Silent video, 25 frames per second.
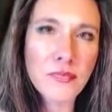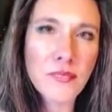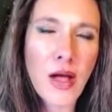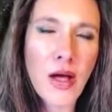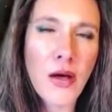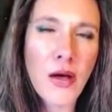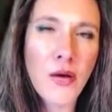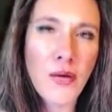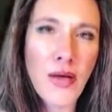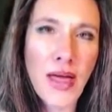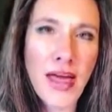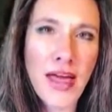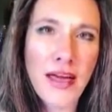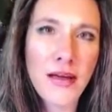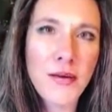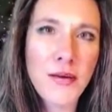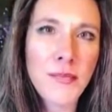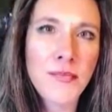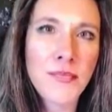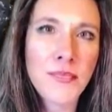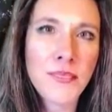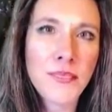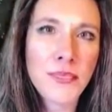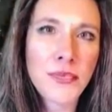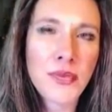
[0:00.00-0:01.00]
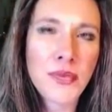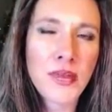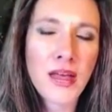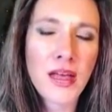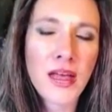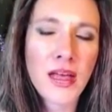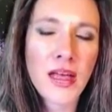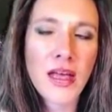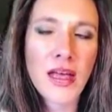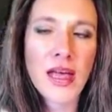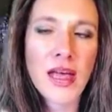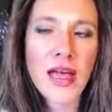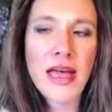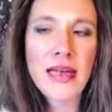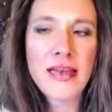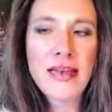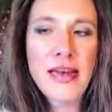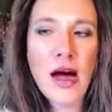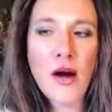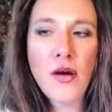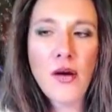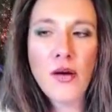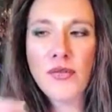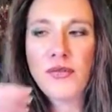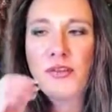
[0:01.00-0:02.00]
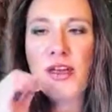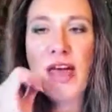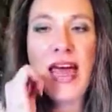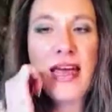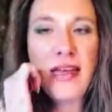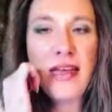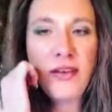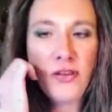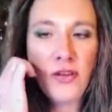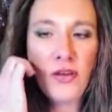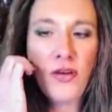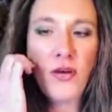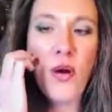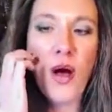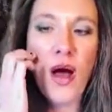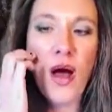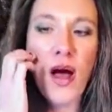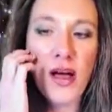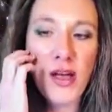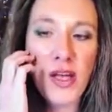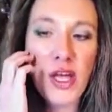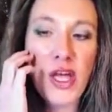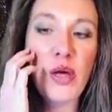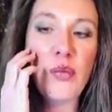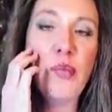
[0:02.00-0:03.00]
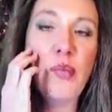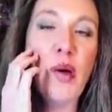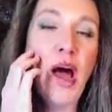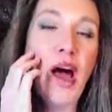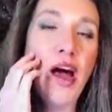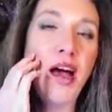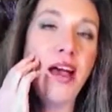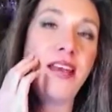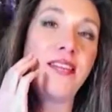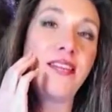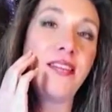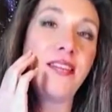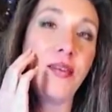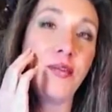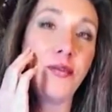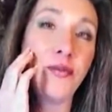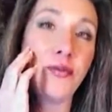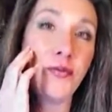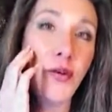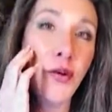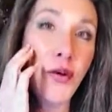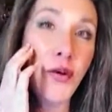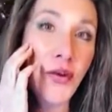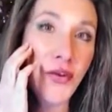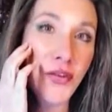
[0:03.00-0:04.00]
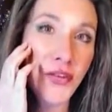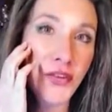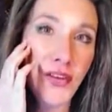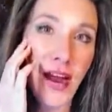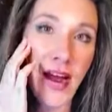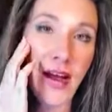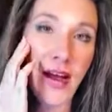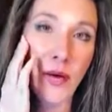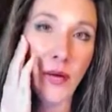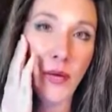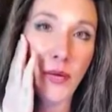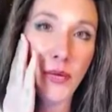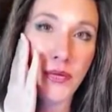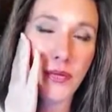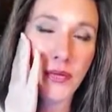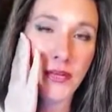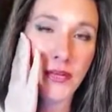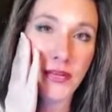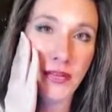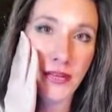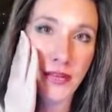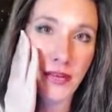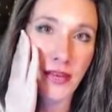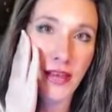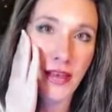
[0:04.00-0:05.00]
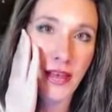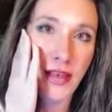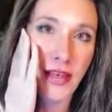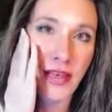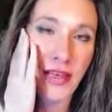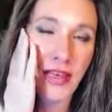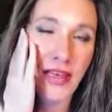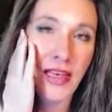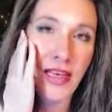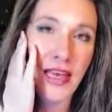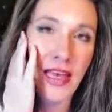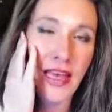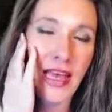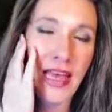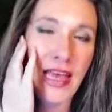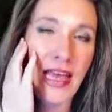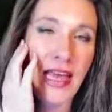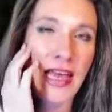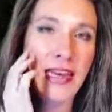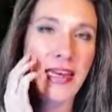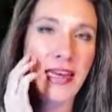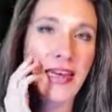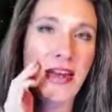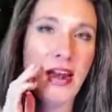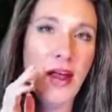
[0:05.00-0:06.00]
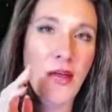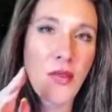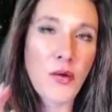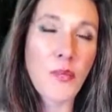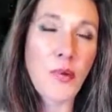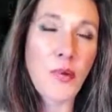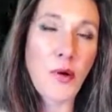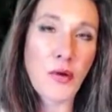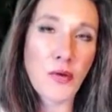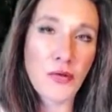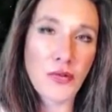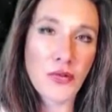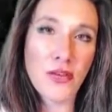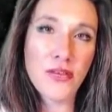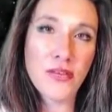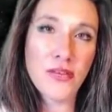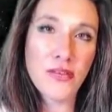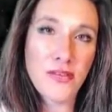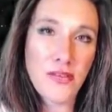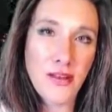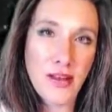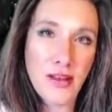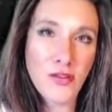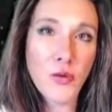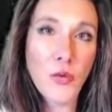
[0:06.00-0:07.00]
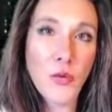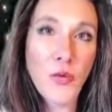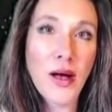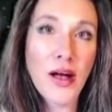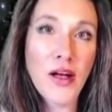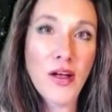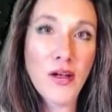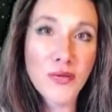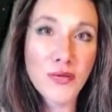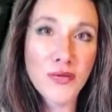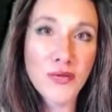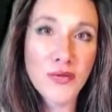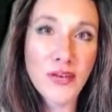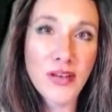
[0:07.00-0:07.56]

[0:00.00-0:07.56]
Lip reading: Okay? Now, if Ketu occupies the 1st house in another person's D12,